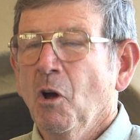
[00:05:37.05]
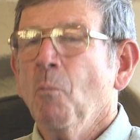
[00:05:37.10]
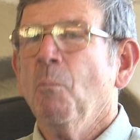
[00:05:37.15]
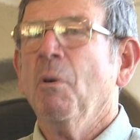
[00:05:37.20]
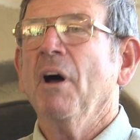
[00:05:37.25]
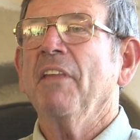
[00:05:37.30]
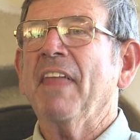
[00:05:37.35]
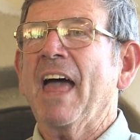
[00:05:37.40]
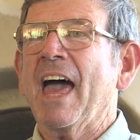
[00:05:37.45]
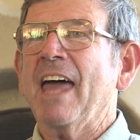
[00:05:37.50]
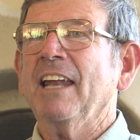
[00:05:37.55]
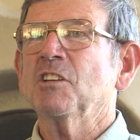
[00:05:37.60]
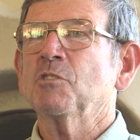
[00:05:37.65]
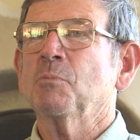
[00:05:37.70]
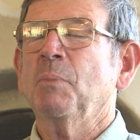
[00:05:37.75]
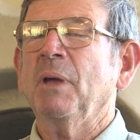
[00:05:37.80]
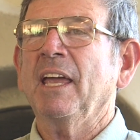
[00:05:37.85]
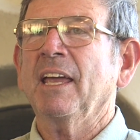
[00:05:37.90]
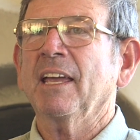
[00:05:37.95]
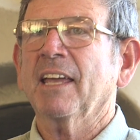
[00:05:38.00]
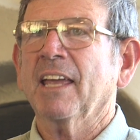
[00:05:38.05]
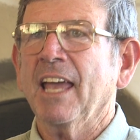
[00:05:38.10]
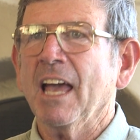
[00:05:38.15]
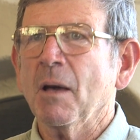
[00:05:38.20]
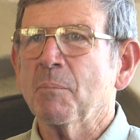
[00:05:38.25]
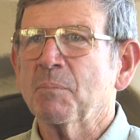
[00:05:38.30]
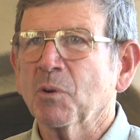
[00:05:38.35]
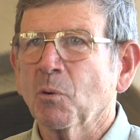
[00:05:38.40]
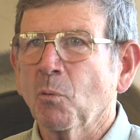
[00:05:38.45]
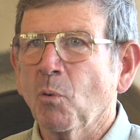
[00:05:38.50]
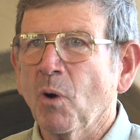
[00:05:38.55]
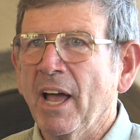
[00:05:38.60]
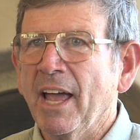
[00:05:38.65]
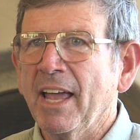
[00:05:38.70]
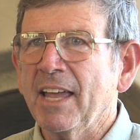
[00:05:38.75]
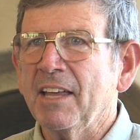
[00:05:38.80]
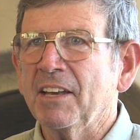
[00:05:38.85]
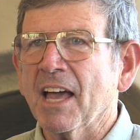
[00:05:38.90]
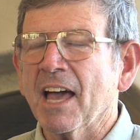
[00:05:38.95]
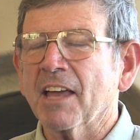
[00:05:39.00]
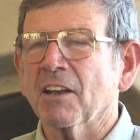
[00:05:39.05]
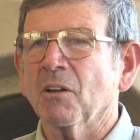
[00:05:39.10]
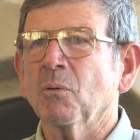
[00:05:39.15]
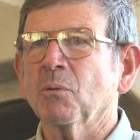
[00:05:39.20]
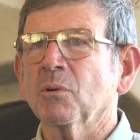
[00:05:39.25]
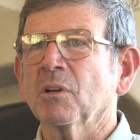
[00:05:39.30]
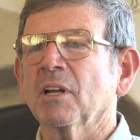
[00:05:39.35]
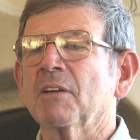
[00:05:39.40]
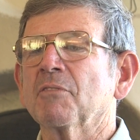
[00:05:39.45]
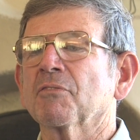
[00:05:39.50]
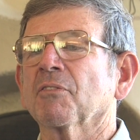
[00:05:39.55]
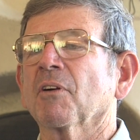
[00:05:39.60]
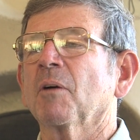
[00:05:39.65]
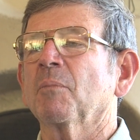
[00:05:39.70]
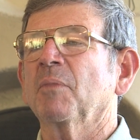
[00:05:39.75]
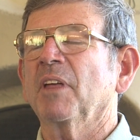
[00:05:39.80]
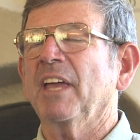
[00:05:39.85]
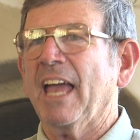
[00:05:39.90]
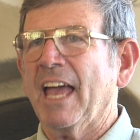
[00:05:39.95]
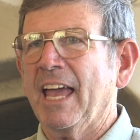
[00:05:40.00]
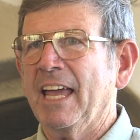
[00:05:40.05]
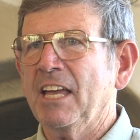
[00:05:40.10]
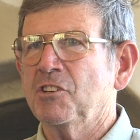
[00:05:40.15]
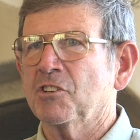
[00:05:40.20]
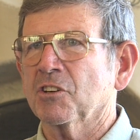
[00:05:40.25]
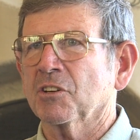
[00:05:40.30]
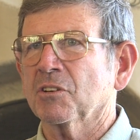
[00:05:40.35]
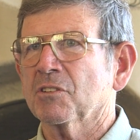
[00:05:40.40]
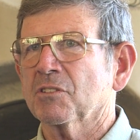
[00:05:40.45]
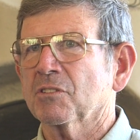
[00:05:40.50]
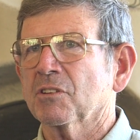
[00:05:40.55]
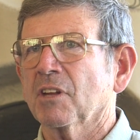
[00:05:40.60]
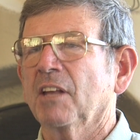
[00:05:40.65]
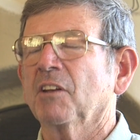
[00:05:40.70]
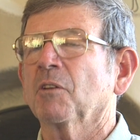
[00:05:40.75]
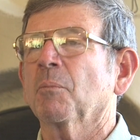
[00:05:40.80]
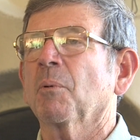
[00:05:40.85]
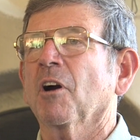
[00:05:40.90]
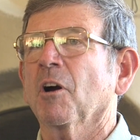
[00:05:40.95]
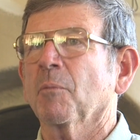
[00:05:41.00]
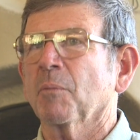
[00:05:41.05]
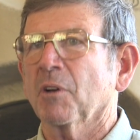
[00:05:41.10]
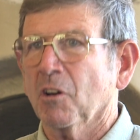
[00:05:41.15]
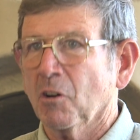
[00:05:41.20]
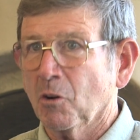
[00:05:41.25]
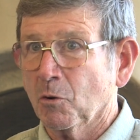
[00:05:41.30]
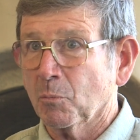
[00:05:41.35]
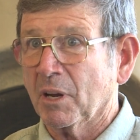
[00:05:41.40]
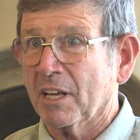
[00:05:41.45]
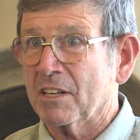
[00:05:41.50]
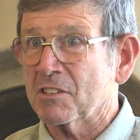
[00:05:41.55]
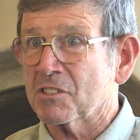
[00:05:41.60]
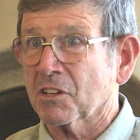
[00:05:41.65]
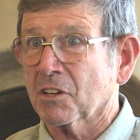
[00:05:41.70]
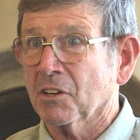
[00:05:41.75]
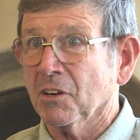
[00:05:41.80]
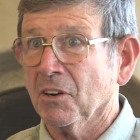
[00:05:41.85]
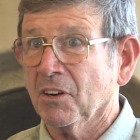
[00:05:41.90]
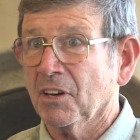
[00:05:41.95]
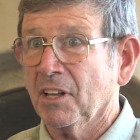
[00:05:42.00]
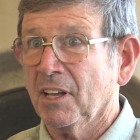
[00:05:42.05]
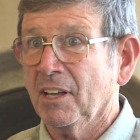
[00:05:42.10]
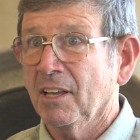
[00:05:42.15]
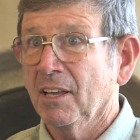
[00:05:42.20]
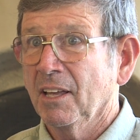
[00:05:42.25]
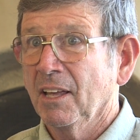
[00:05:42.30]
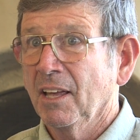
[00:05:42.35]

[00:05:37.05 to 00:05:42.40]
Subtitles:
But that is being kept away not only from the agents in Department of Homeland Security,